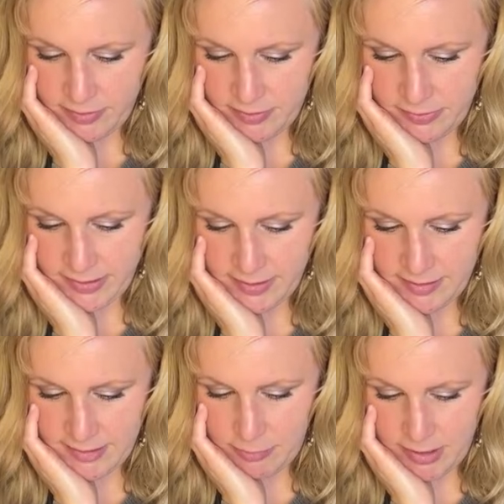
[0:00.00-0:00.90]
So like I
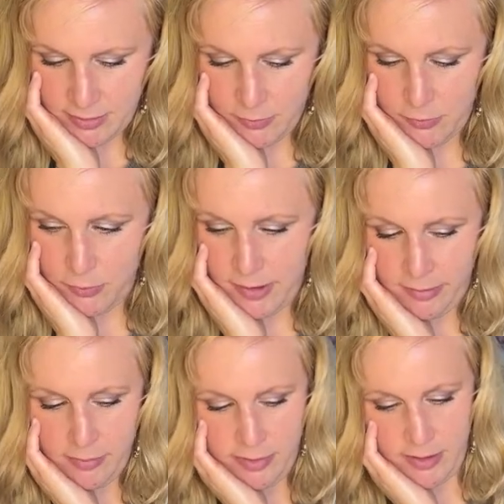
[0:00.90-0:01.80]
said, we got a whole
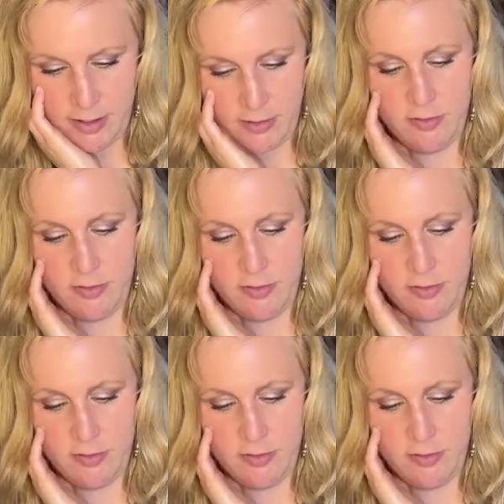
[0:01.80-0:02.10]
color thing here.